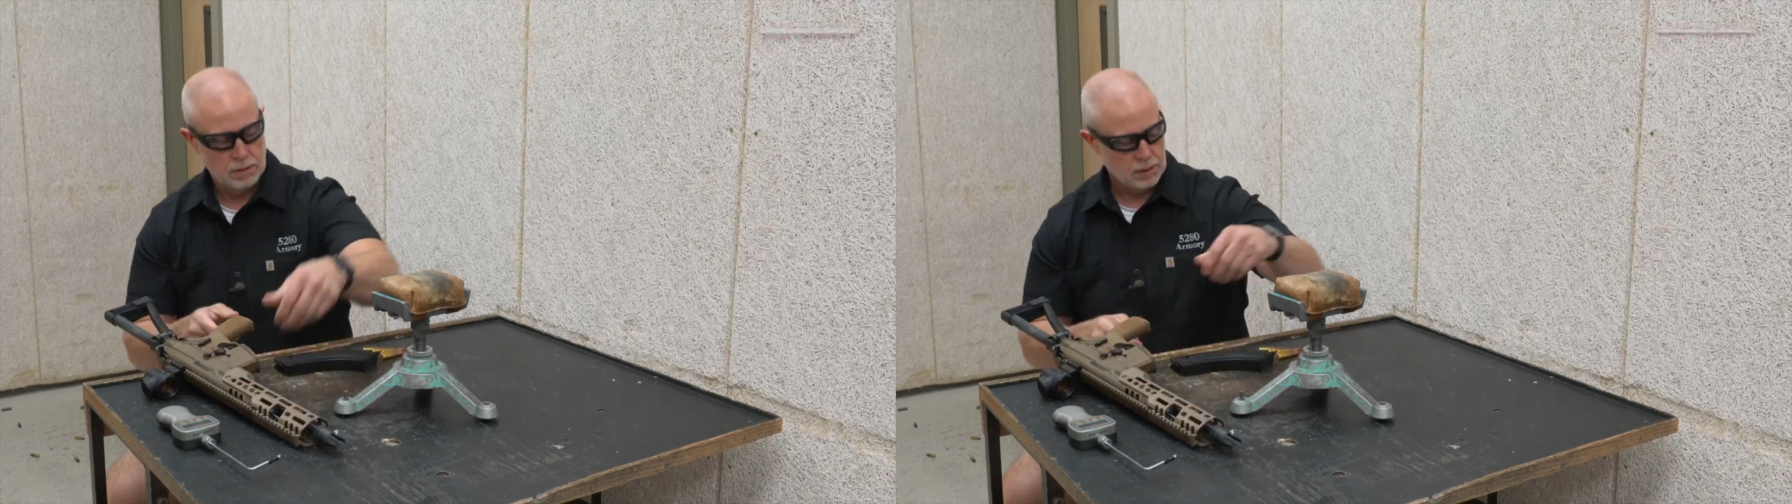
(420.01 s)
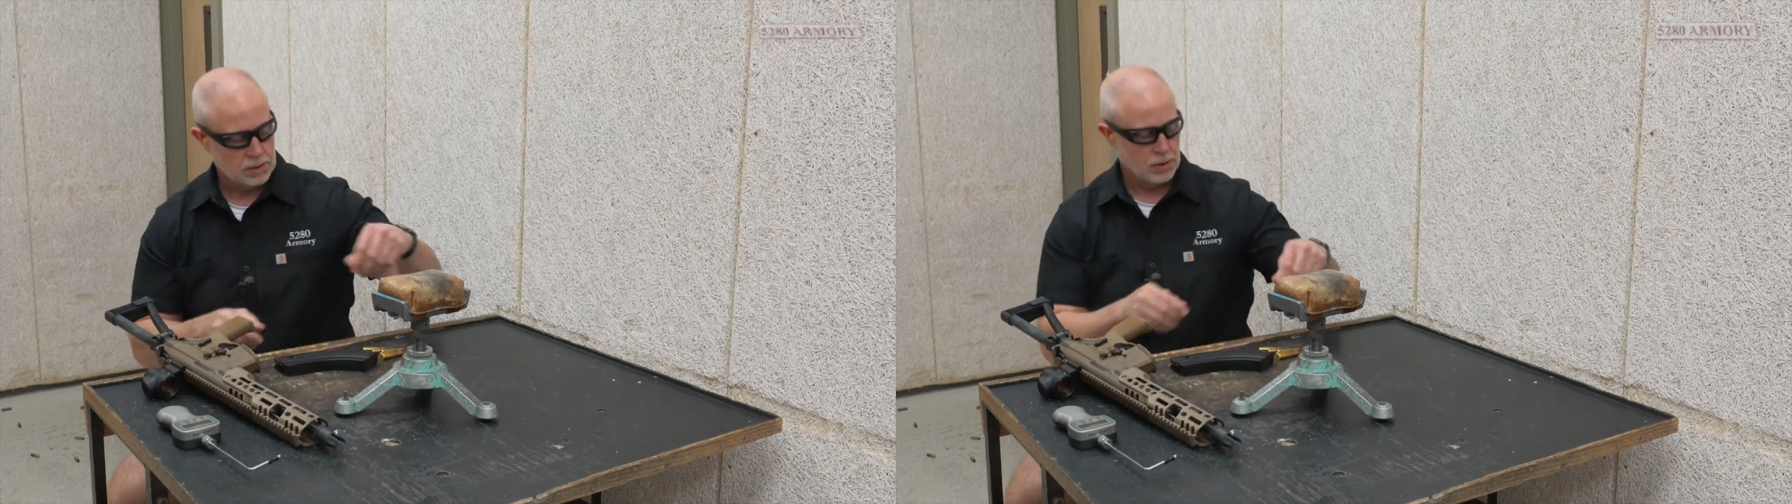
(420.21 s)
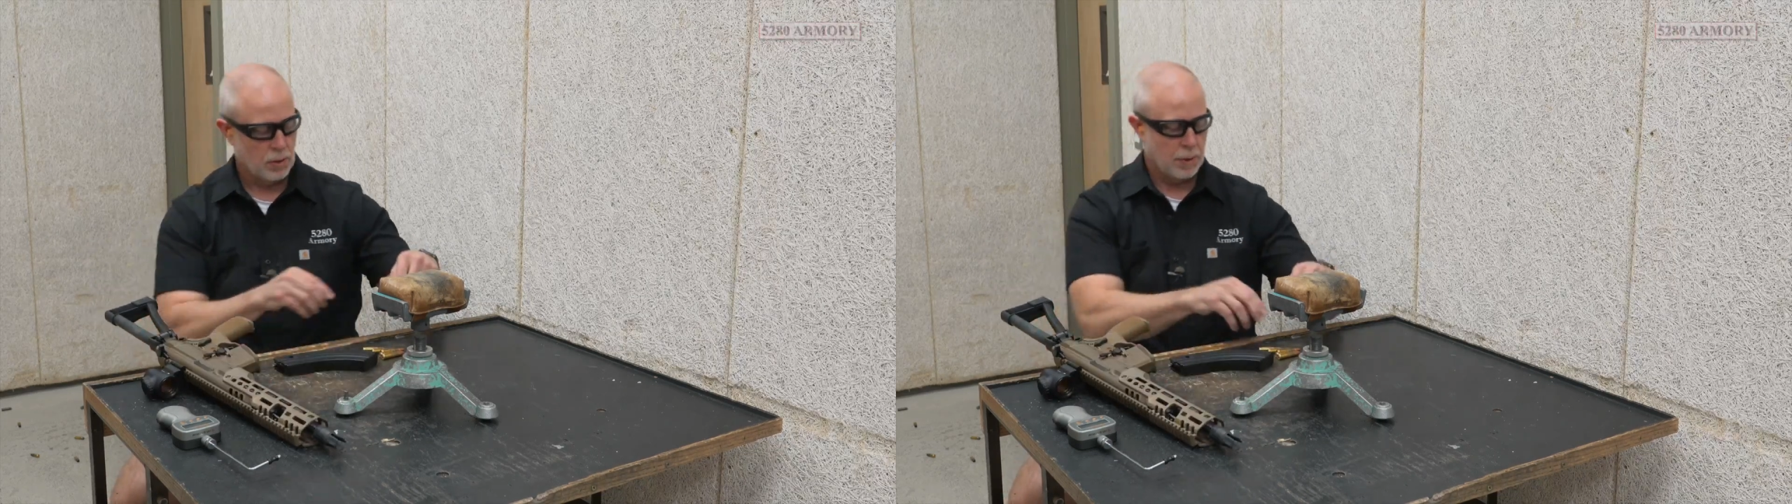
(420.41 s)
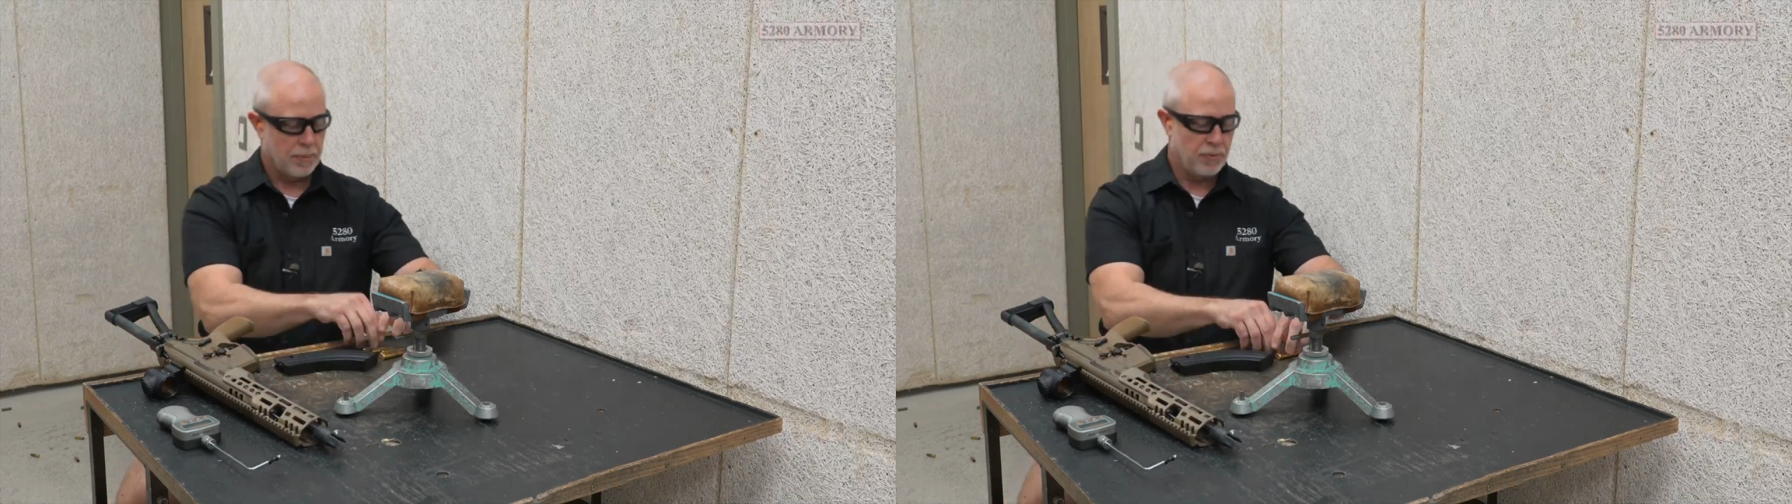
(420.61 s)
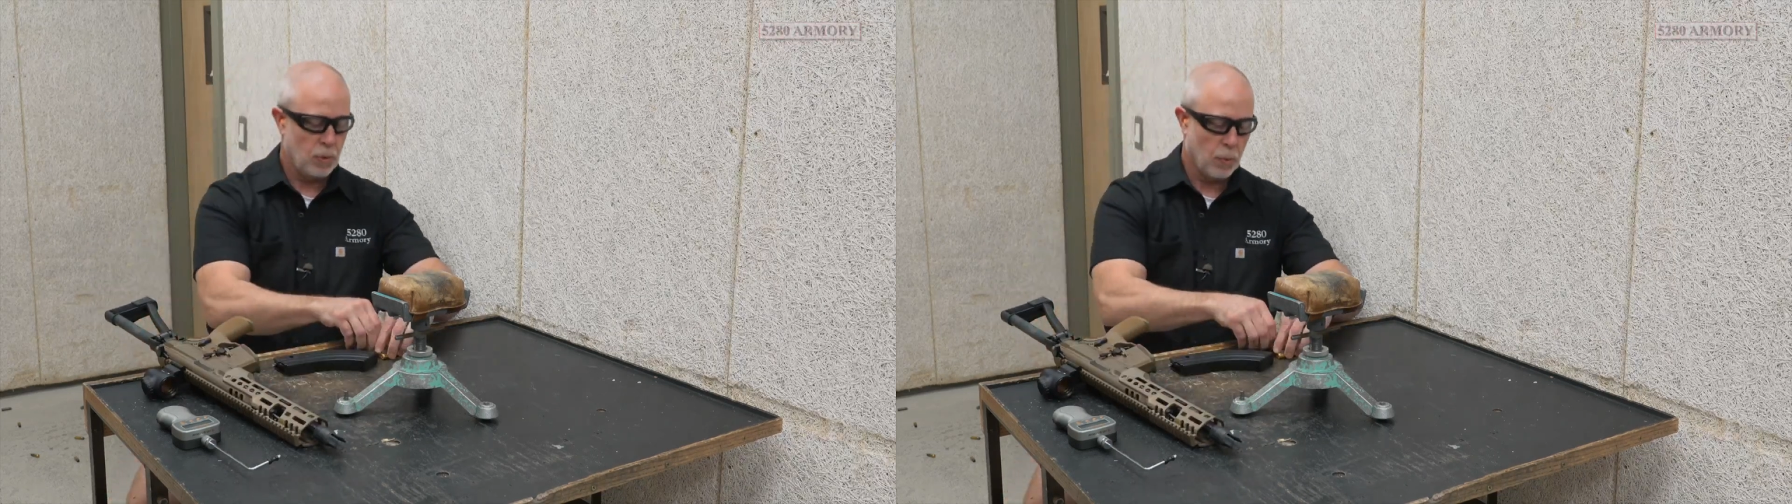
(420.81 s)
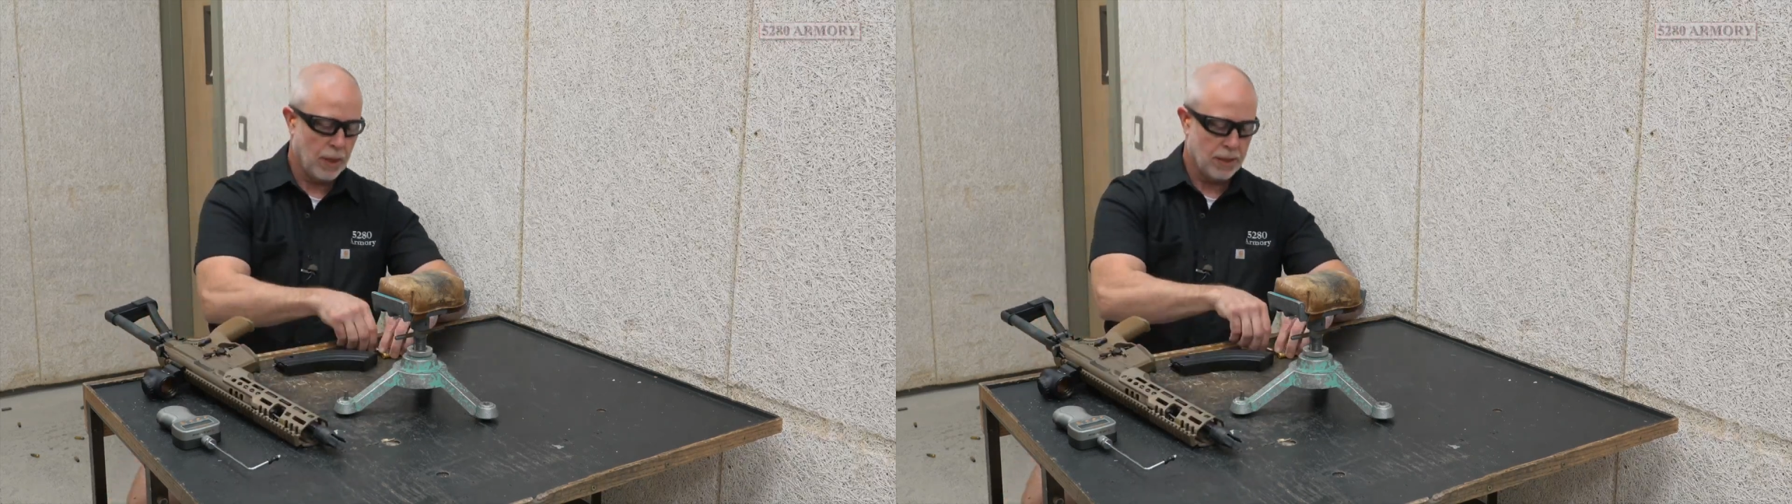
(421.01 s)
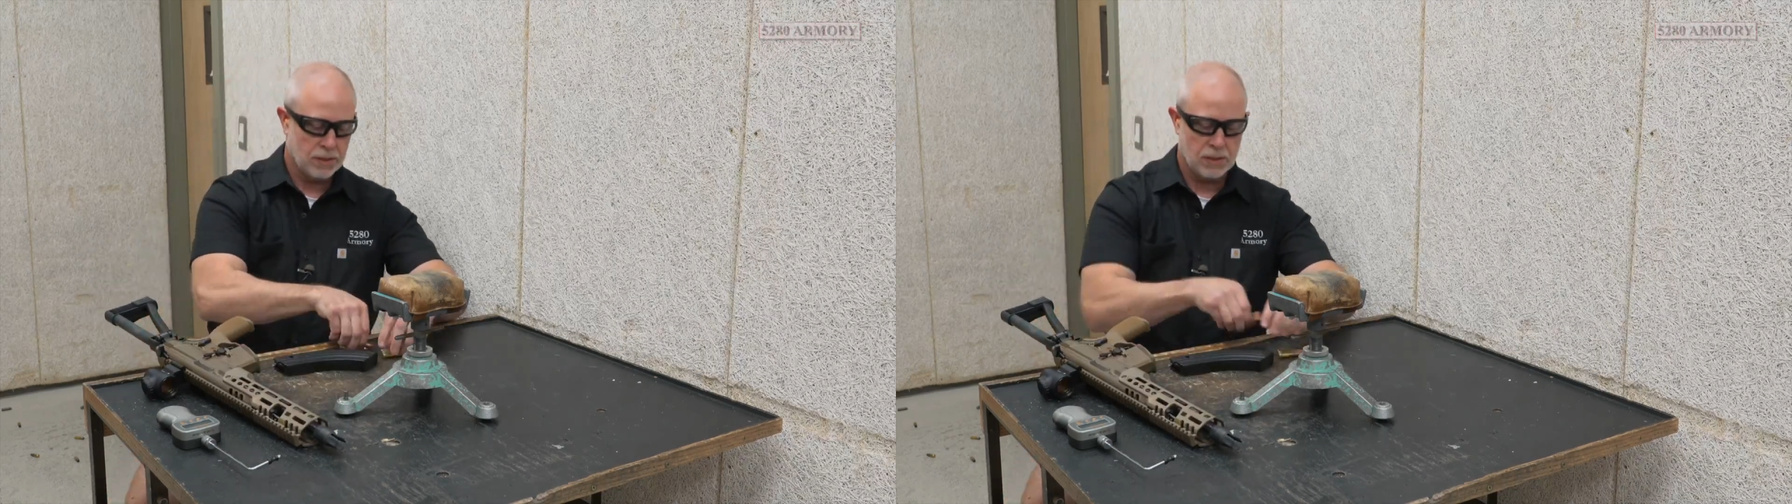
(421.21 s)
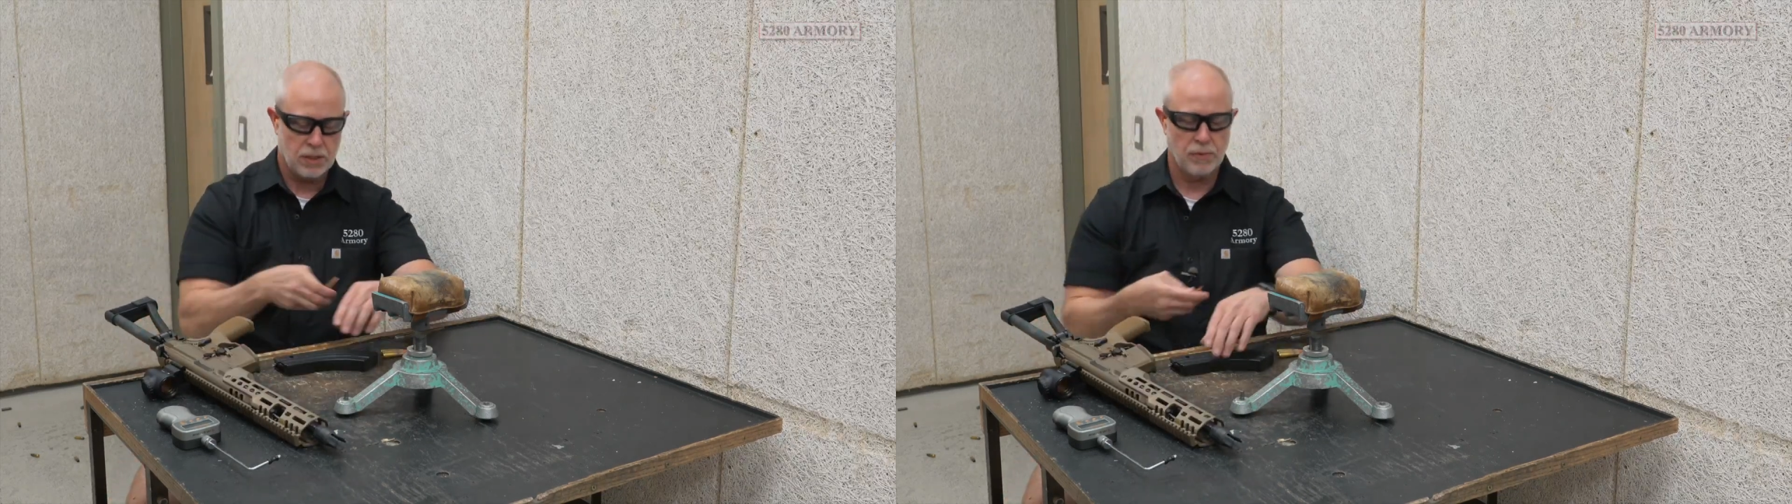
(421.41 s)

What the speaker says: Let's load up a few rounds and see